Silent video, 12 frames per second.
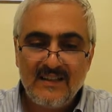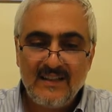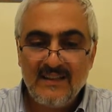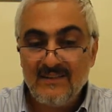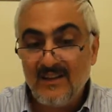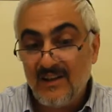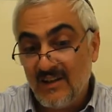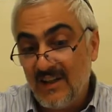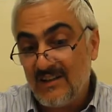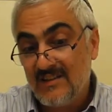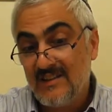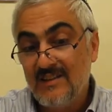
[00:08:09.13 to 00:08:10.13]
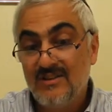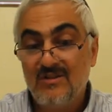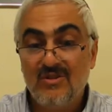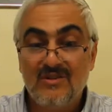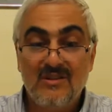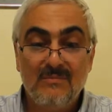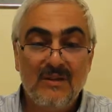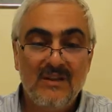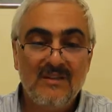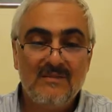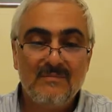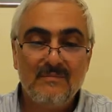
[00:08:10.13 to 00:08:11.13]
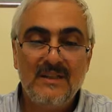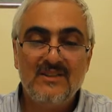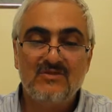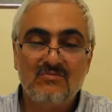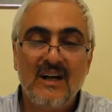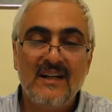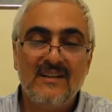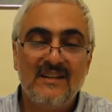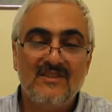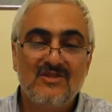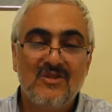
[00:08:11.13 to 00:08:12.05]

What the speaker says: in halacha here or in Kabbalah means writing.